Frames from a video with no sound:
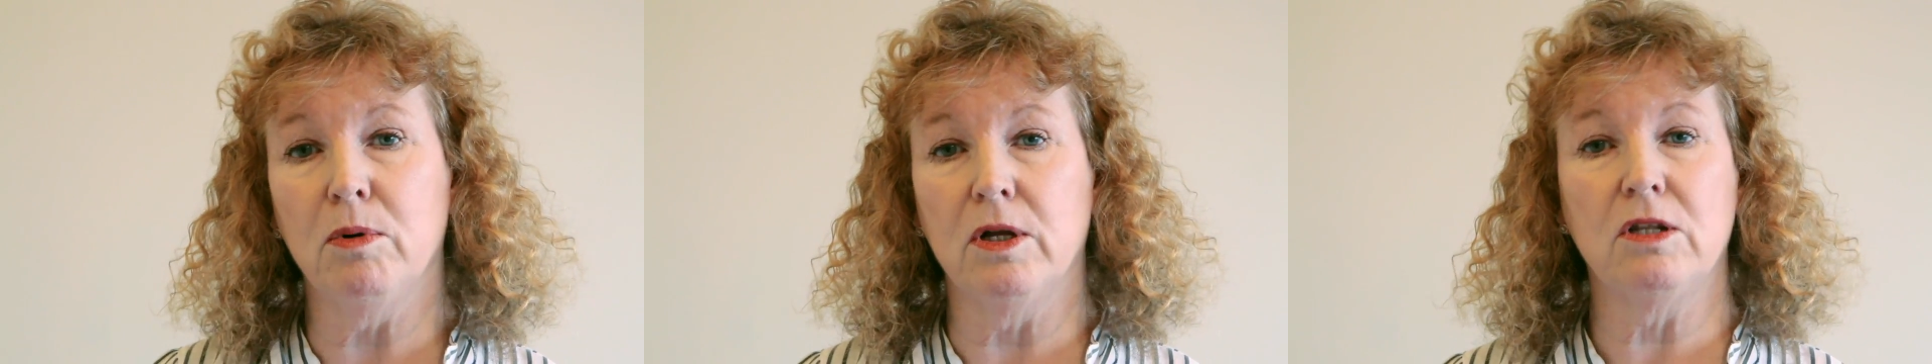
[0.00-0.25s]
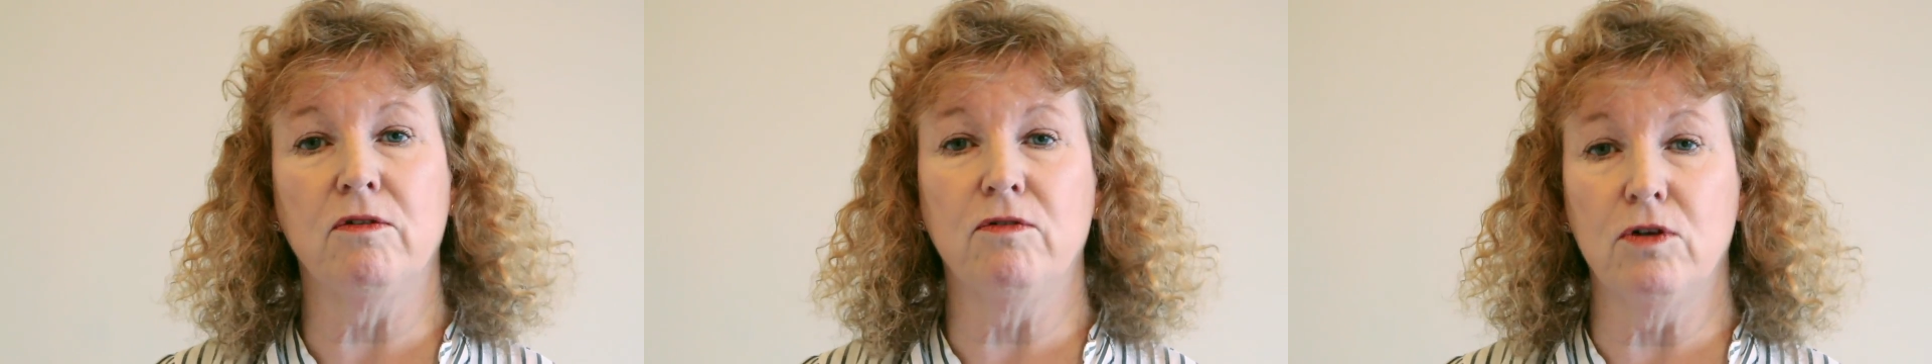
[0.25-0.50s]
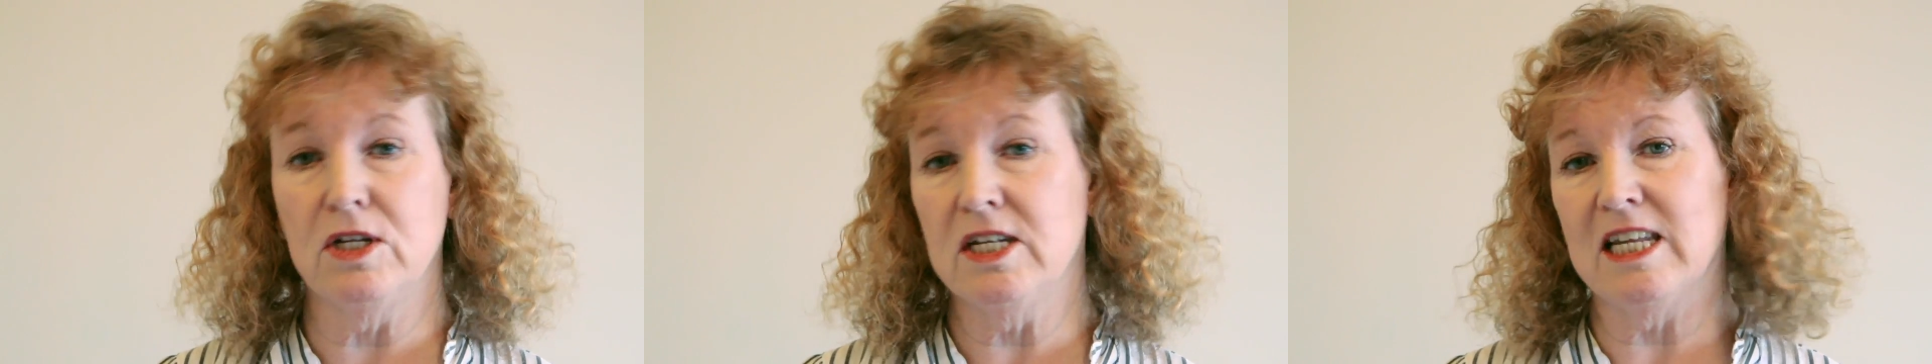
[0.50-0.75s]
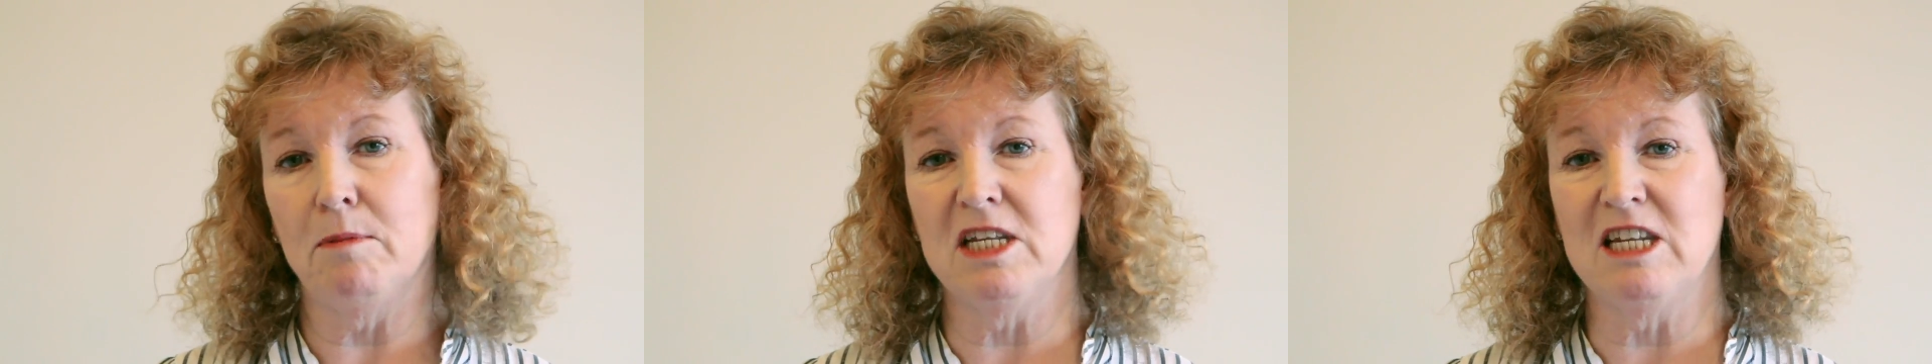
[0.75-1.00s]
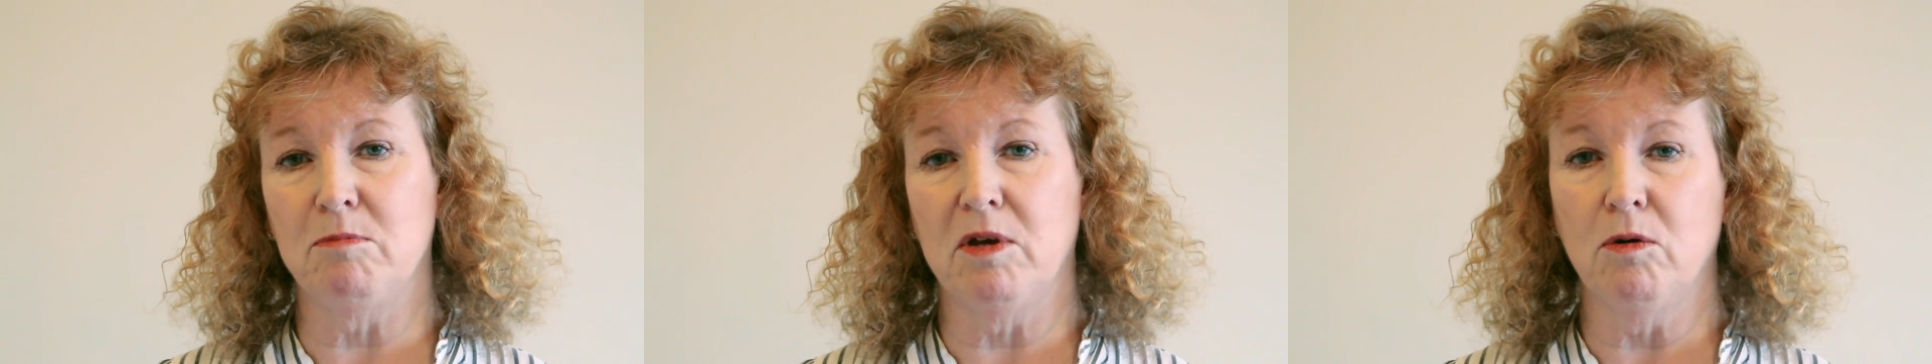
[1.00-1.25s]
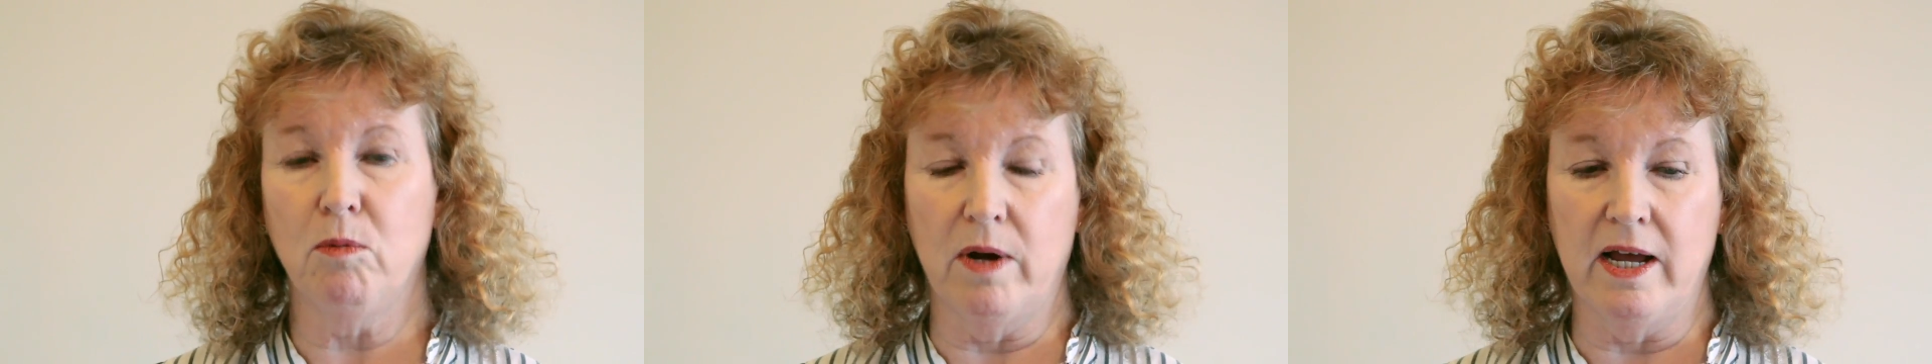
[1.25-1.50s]
but the first step is to be
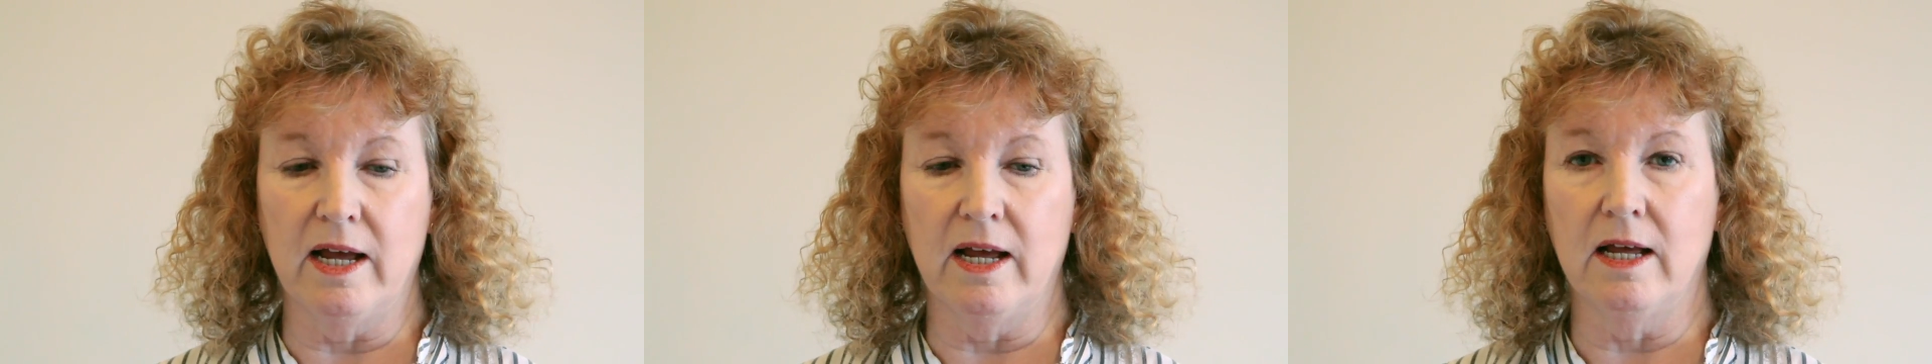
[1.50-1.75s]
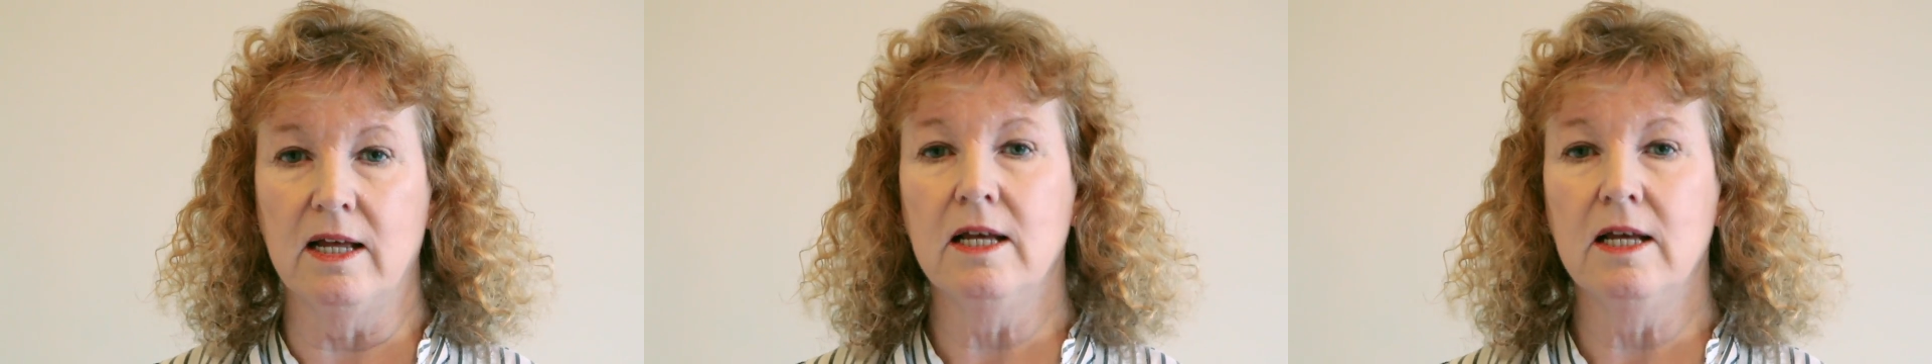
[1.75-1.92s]
aware.